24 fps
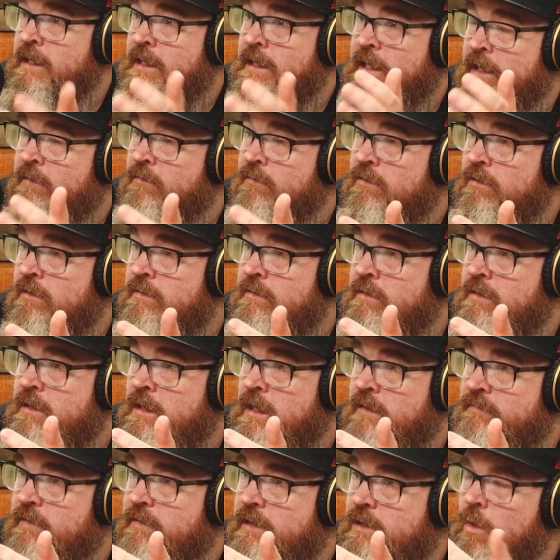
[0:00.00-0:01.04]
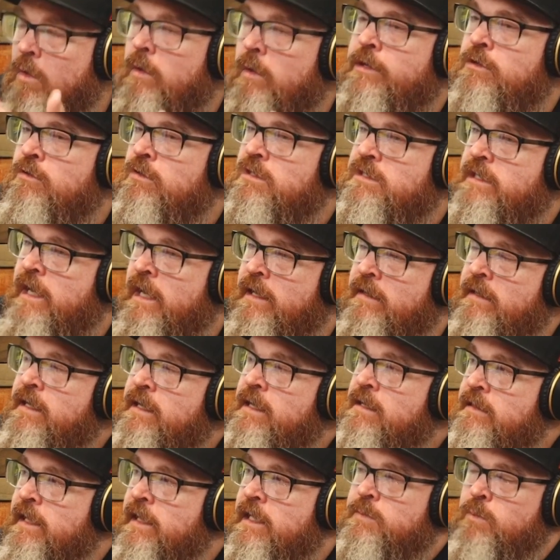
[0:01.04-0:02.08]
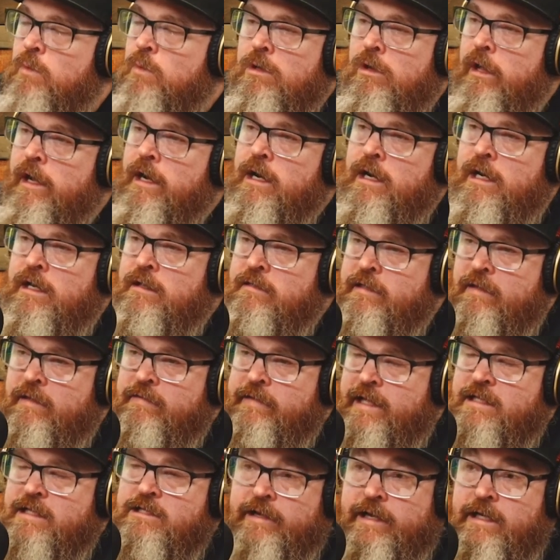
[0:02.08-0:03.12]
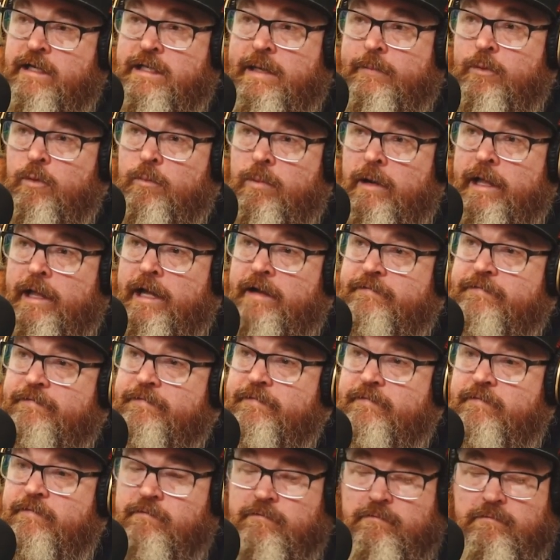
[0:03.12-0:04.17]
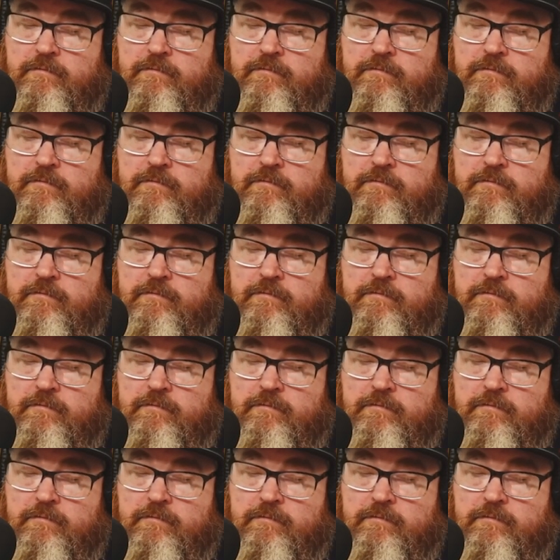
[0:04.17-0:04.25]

been an error in the delivery, or are you mm. saying that's more likely that that's like a double bluff?